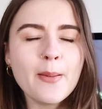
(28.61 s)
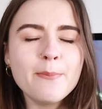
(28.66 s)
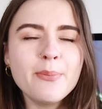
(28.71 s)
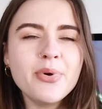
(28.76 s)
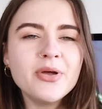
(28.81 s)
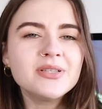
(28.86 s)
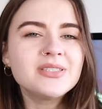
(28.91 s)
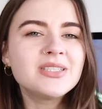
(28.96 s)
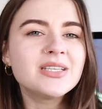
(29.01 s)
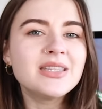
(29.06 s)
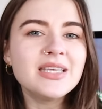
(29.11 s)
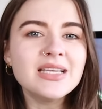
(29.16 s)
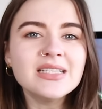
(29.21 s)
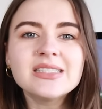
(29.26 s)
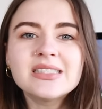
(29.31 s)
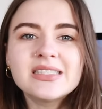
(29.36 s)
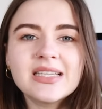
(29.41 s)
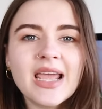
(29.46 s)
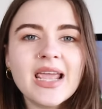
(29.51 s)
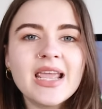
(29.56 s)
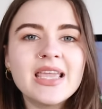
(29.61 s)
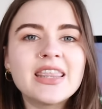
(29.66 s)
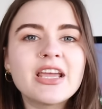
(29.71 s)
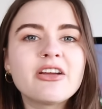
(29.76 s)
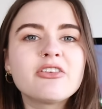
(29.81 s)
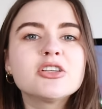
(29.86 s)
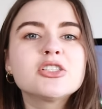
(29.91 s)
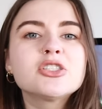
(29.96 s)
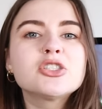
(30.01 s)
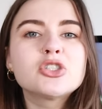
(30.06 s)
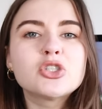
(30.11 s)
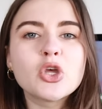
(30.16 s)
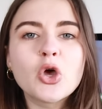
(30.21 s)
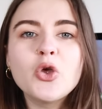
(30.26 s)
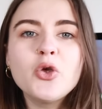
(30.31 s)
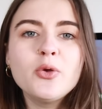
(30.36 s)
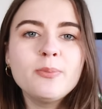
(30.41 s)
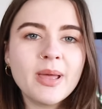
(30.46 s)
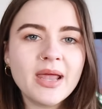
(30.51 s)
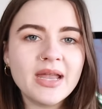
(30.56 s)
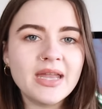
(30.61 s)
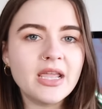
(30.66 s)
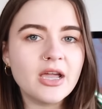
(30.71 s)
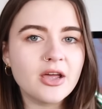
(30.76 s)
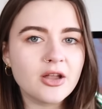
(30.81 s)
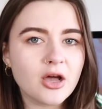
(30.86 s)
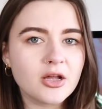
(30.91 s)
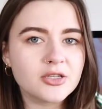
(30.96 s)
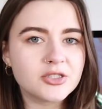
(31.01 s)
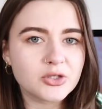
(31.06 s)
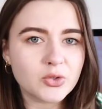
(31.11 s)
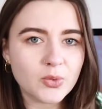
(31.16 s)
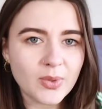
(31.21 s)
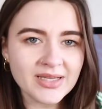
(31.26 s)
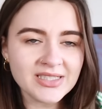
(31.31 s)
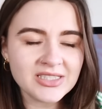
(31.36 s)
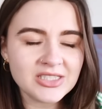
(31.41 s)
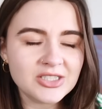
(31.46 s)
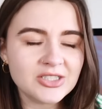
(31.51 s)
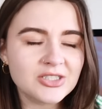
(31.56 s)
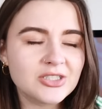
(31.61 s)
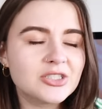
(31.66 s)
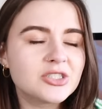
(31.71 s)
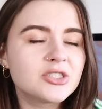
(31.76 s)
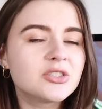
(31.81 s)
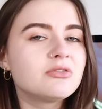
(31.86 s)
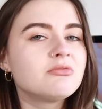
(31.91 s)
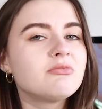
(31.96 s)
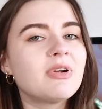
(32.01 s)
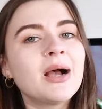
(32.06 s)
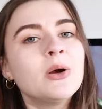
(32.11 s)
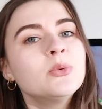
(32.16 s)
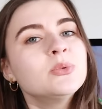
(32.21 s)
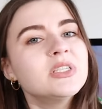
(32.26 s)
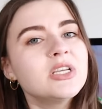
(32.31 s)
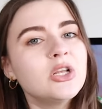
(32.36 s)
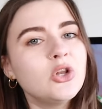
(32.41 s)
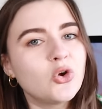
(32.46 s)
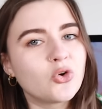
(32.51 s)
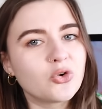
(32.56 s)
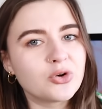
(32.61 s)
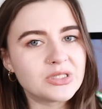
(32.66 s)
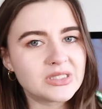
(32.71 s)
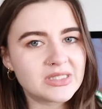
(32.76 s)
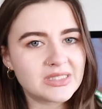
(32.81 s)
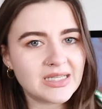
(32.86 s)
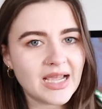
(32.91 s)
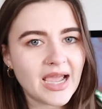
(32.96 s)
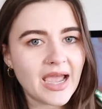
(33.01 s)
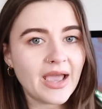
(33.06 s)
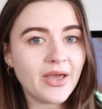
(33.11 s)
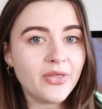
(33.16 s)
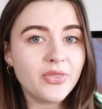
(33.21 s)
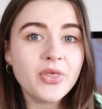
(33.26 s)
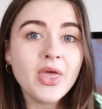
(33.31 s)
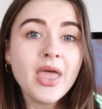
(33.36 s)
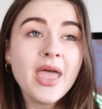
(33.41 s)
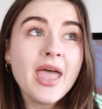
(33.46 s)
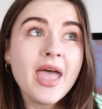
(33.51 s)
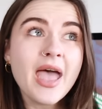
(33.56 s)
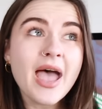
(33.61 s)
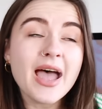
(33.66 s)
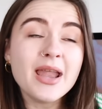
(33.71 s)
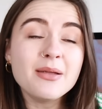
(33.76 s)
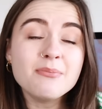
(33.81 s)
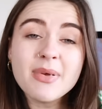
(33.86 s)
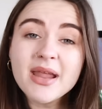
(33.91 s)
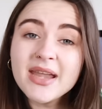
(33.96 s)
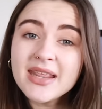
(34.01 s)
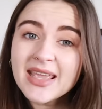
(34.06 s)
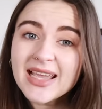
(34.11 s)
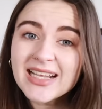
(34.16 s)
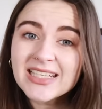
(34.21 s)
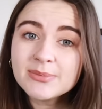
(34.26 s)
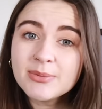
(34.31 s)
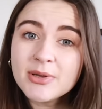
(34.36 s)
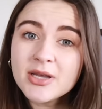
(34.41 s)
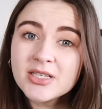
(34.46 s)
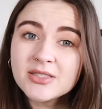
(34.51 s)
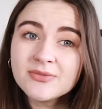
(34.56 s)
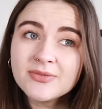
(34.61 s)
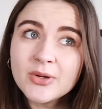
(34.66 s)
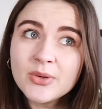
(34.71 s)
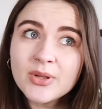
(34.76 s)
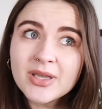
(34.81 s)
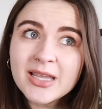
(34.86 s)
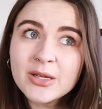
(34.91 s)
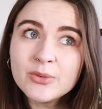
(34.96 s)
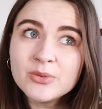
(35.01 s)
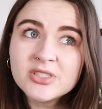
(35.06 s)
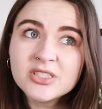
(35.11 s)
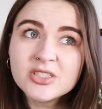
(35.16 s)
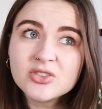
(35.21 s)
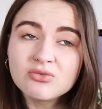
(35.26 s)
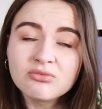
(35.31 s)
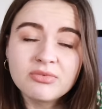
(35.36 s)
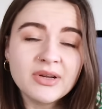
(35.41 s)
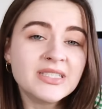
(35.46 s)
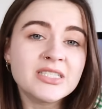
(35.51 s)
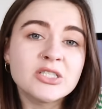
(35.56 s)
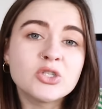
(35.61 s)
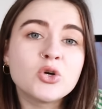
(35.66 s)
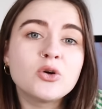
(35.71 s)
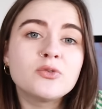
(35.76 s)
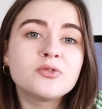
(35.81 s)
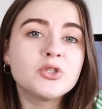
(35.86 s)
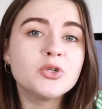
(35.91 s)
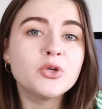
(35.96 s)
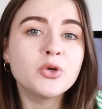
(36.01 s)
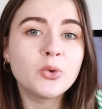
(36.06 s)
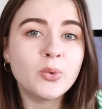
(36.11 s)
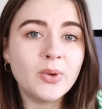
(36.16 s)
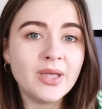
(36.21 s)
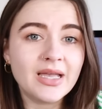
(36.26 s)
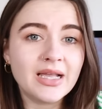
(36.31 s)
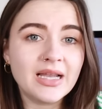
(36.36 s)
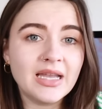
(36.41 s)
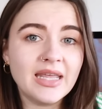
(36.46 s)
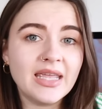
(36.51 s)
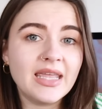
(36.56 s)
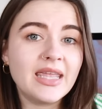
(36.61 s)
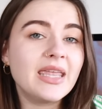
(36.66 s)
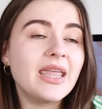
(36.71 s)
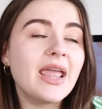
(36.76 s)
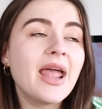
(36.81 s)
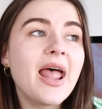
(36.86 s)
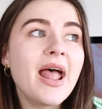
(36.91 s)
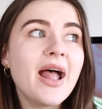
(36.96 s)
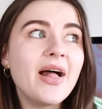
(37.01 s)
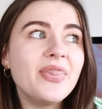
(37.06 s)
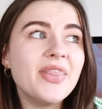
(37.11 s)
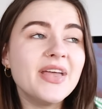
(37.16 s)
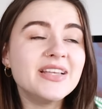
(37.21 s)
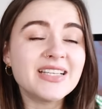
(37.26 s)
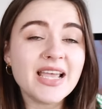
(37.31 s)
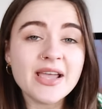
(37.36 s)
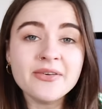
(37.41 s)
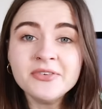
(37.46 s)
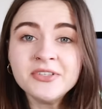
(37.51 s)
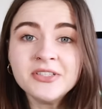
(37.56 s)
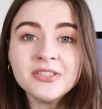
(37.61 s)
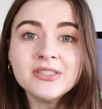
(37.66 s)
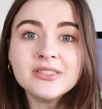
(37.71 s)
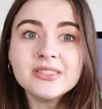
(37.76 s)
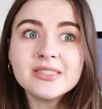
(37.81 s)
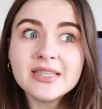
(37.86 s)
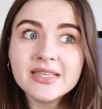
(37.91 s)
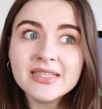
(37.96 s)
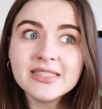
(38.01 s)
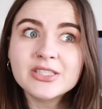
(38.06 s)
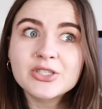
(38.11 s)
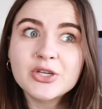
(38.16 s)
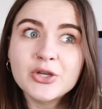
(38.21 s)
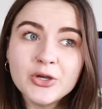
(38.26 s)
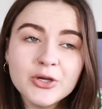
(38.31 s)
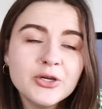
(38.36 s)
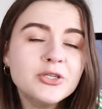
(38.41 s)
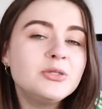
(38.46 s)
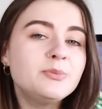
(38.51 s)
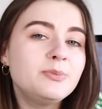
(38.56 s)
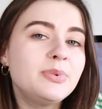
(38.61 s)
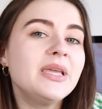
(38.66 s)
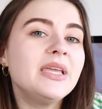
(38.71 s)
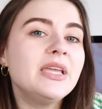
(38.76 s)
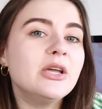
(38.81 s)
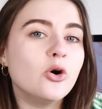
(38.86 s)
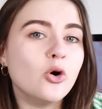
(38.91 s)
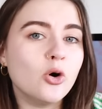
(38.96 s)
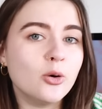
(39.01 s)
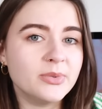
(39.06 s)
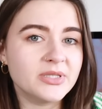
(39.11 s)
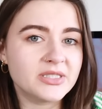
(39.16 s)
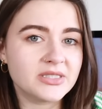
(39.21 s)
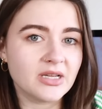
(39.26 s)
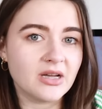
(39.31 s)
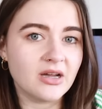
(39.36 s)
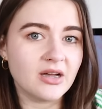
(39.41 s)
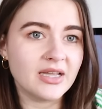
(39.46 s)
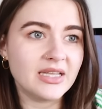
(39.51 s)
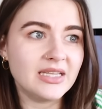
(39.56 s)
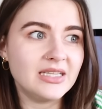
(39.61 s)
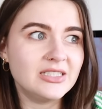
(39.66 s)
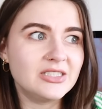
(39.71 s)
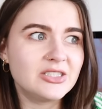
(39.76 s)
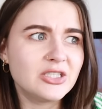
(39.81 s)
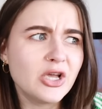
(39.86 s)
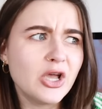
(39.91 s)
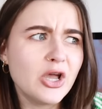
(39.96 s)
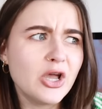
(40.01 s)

But to this day, there are so many unanswered questions surrounding Lauren's death, and many experts feel like it was just written off too quickly. There's evidence this could be a homicide.